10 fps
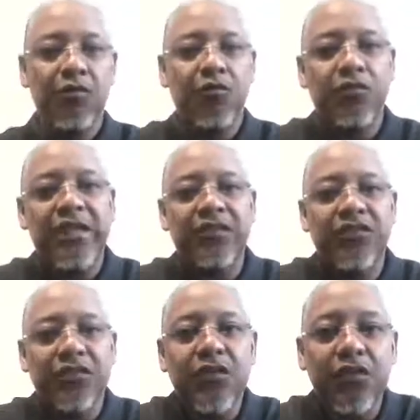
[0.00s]
We
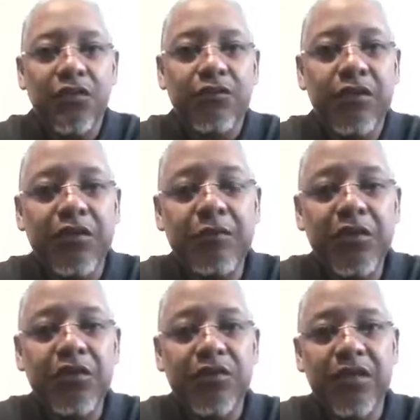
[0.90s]
served the
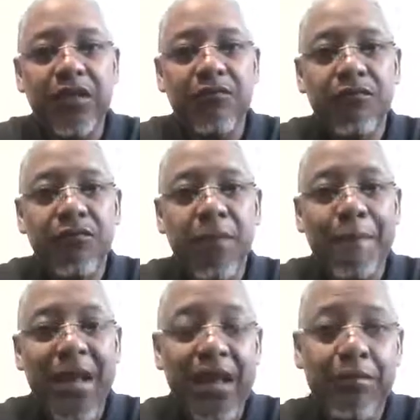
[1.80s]
community
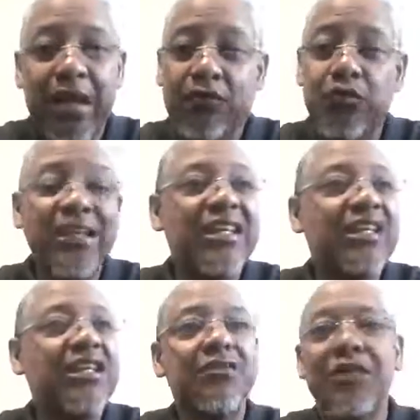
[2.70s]
backpacks. We didn't
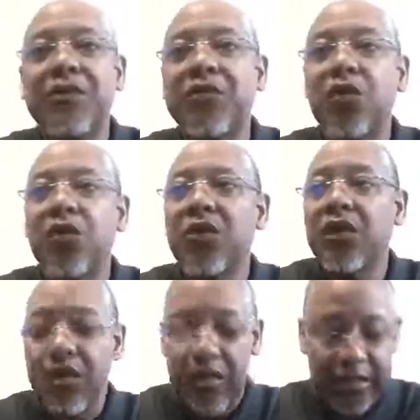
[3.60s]
give them no,
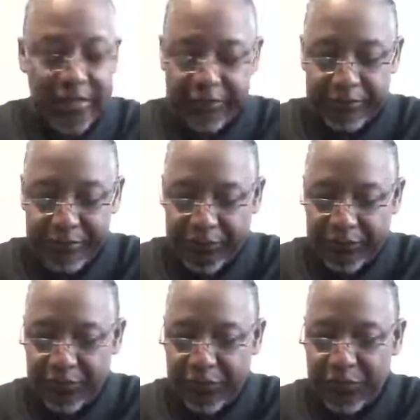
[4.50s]
what
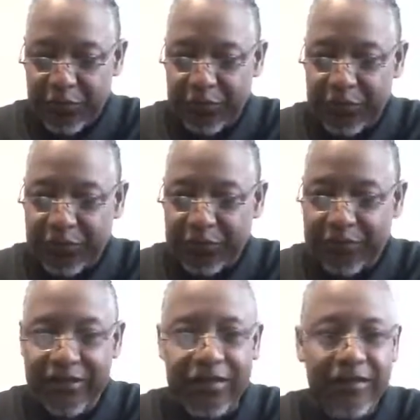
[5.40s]
I want
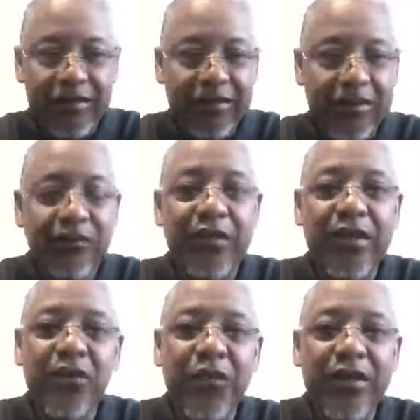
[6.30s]
to say, the
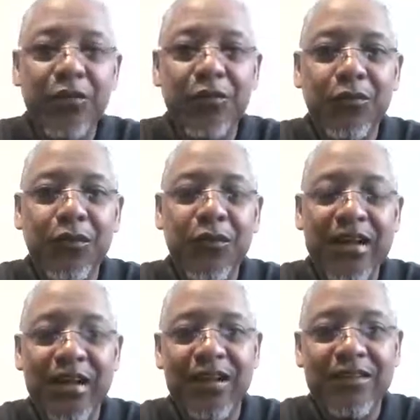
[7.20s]
fake
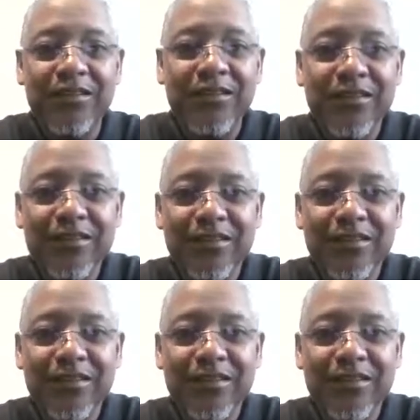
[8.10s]
crayons,